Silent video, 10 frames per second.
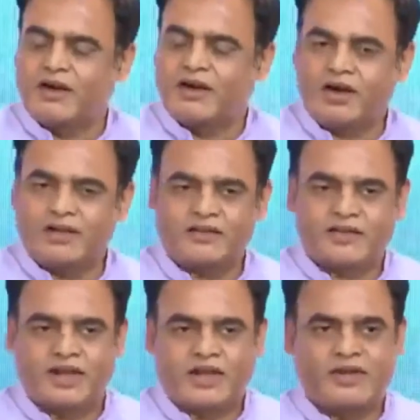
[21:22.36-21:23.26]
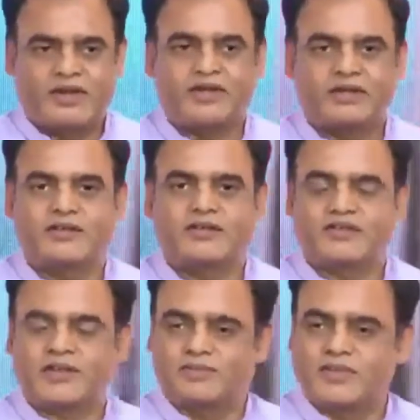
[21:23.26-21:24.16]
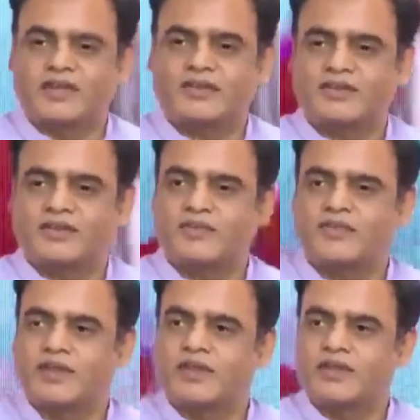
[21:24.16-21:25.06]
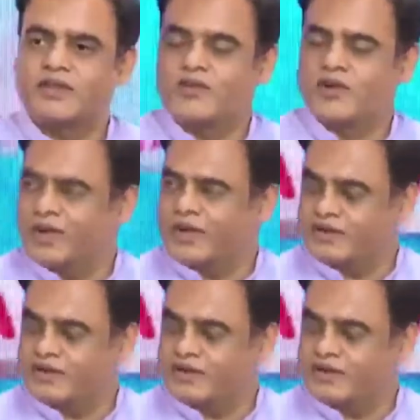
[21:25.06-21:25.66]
all these relevant subjects will be